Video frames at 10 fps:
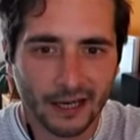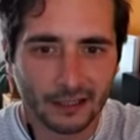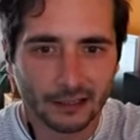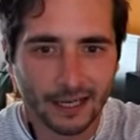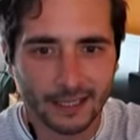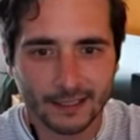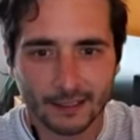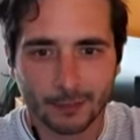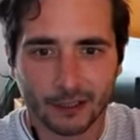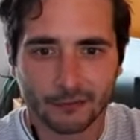glass, a
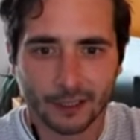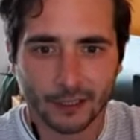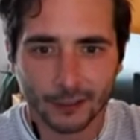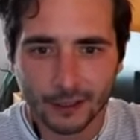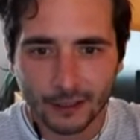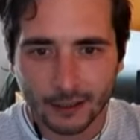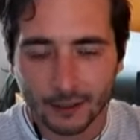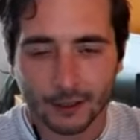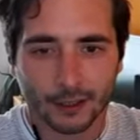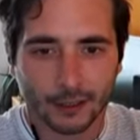bit of a
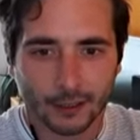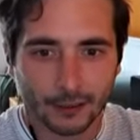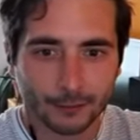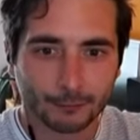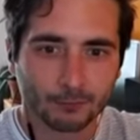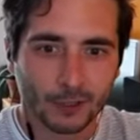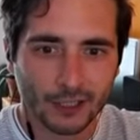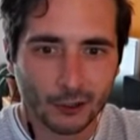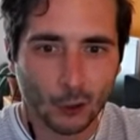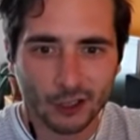
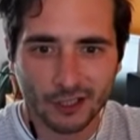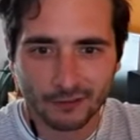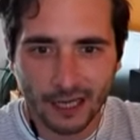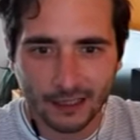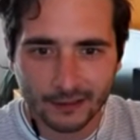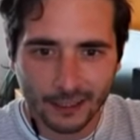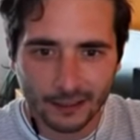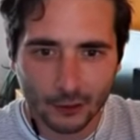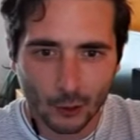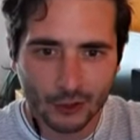source of light that
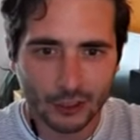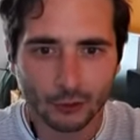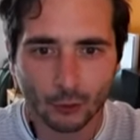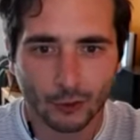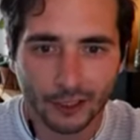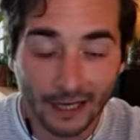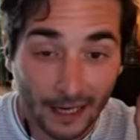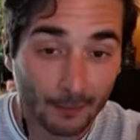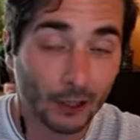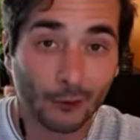goes into an
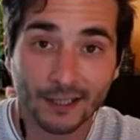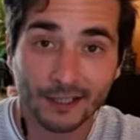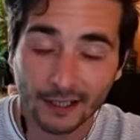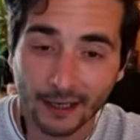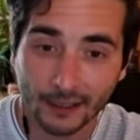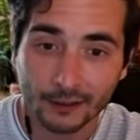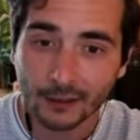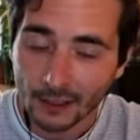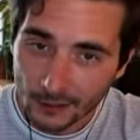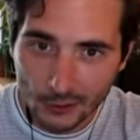MRI scan,
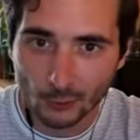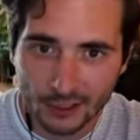so a